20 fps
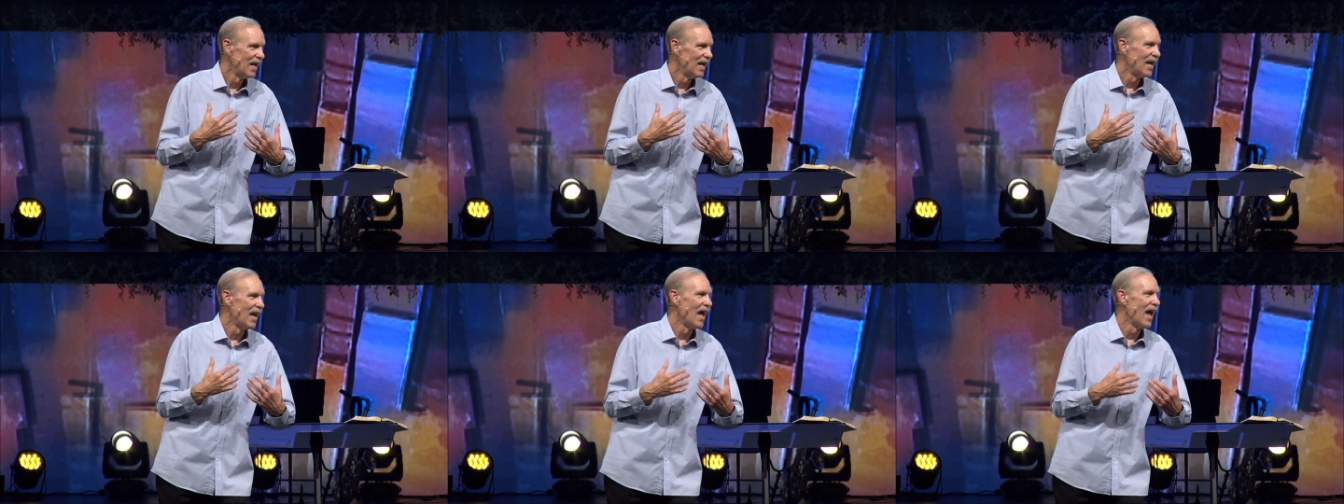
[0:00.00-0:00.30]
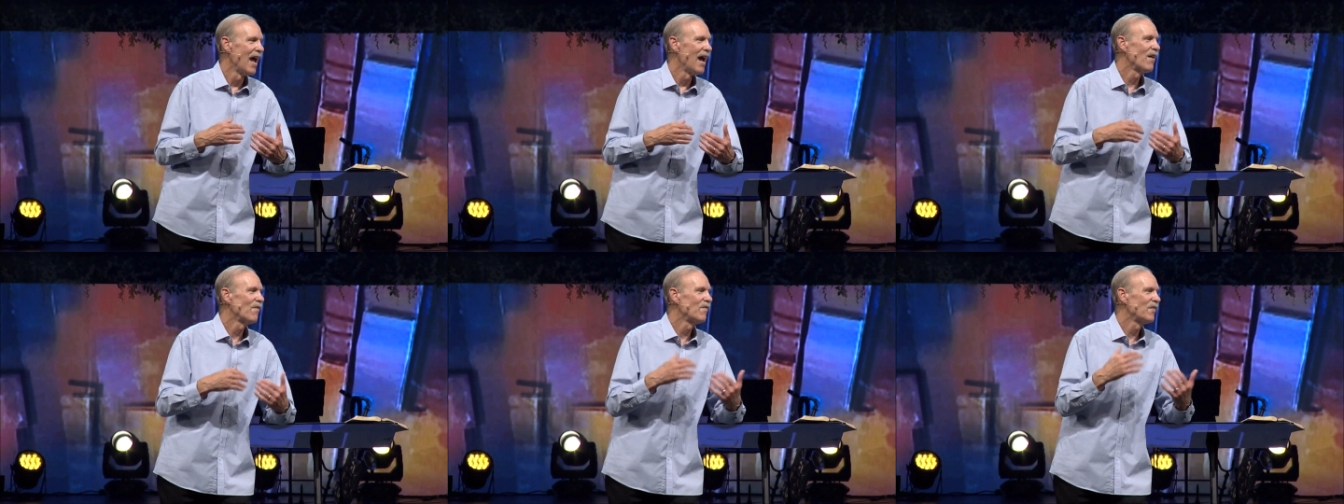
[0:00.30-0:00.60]
And
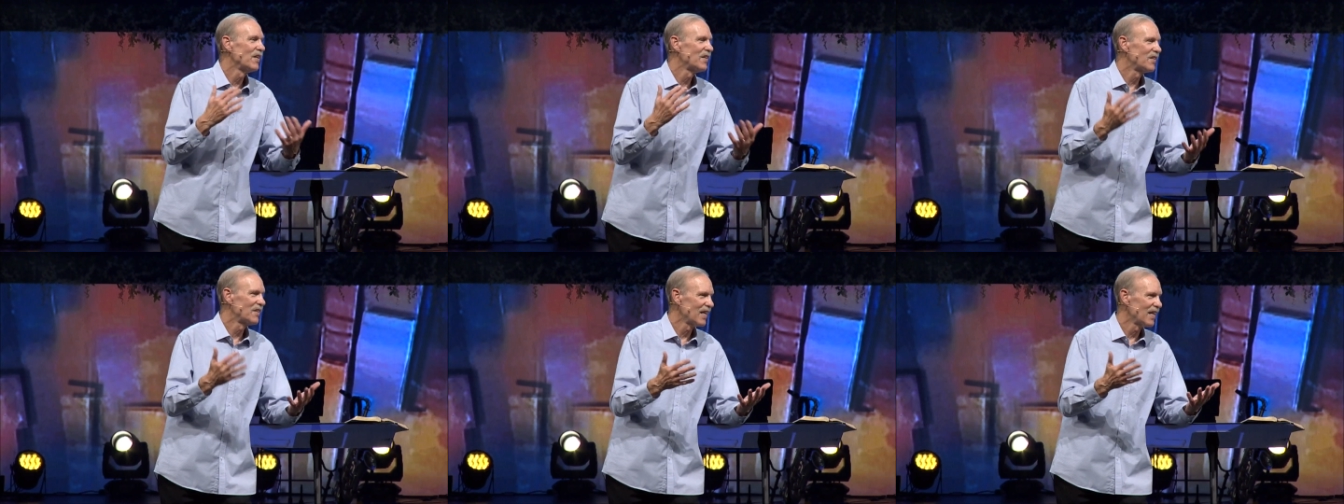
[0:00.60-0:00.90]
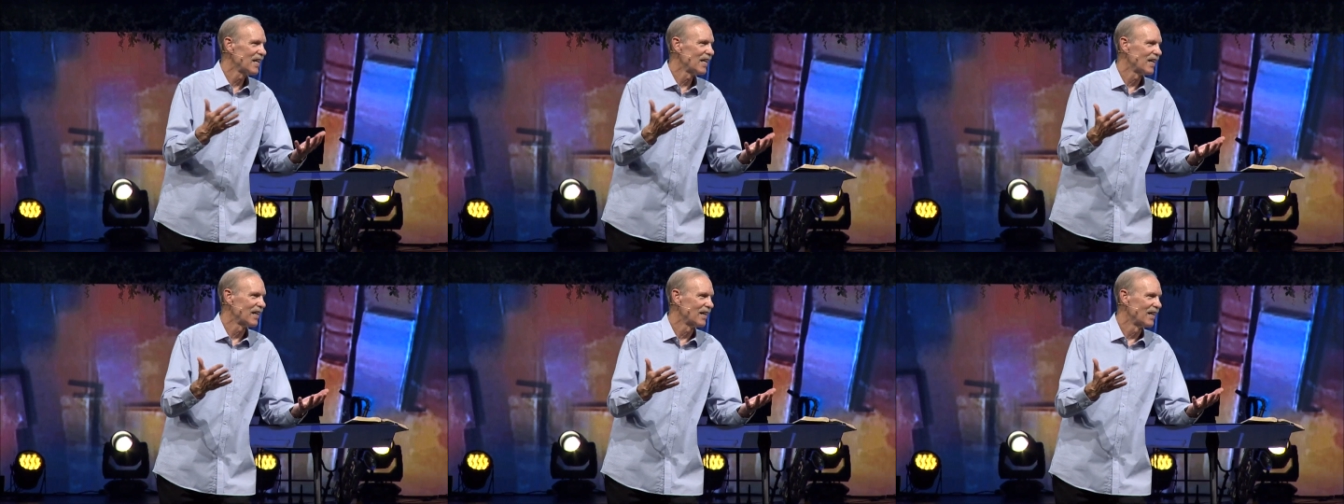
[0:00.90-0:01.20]

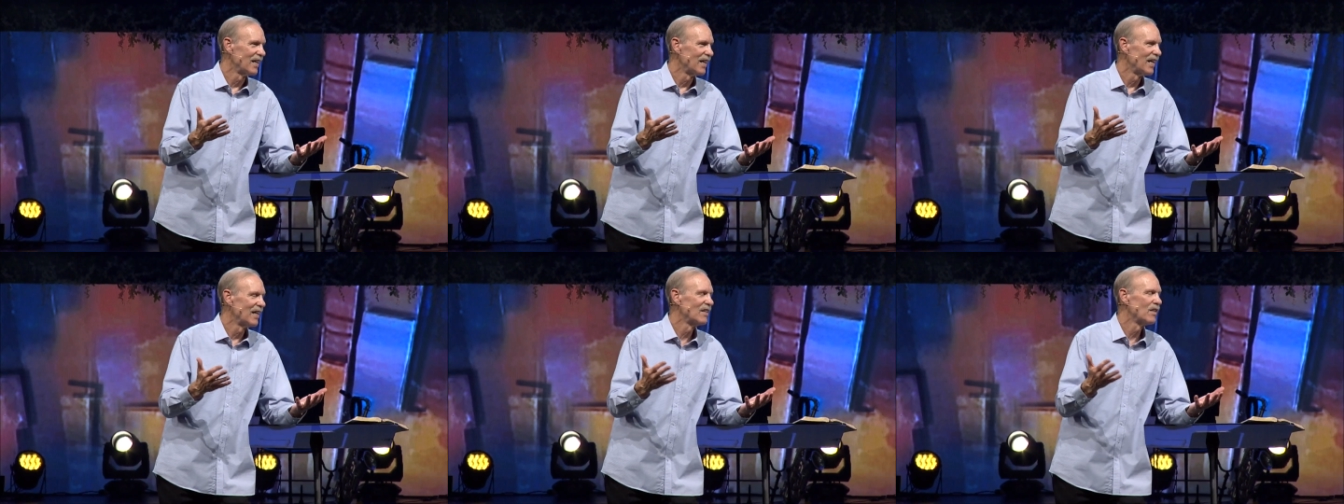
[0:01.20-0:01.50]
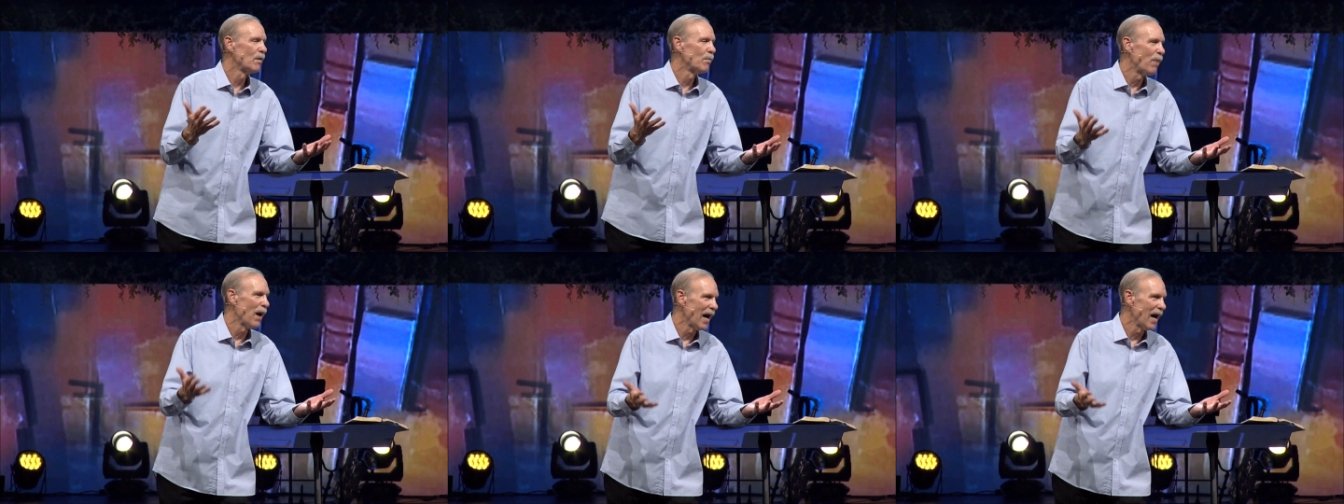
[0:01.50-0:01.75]
everything in the